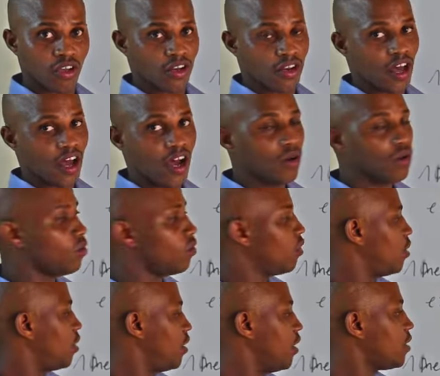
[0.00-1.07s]
Now,
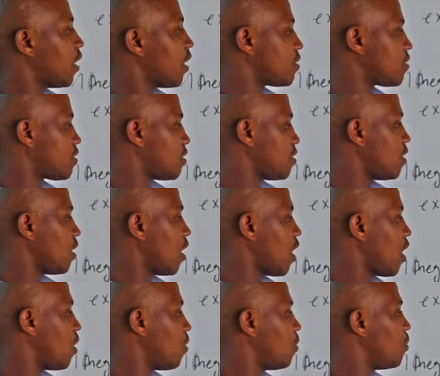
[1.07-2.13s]
let us see
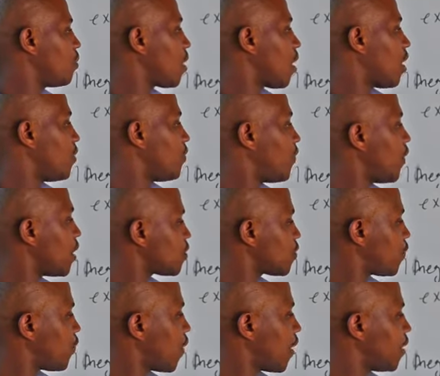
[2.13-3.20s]
how we can first
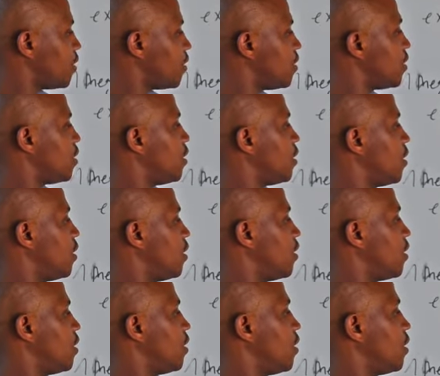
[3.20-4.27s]
find
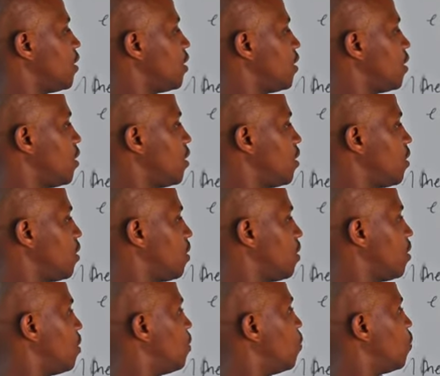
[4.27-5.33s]
the
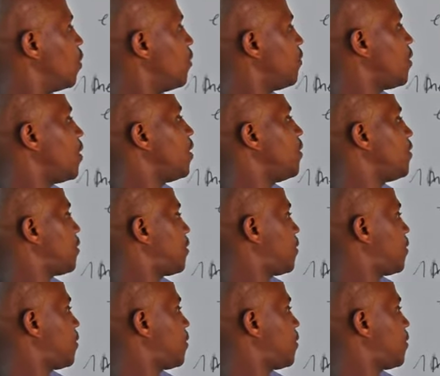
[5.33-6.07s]
wavelength.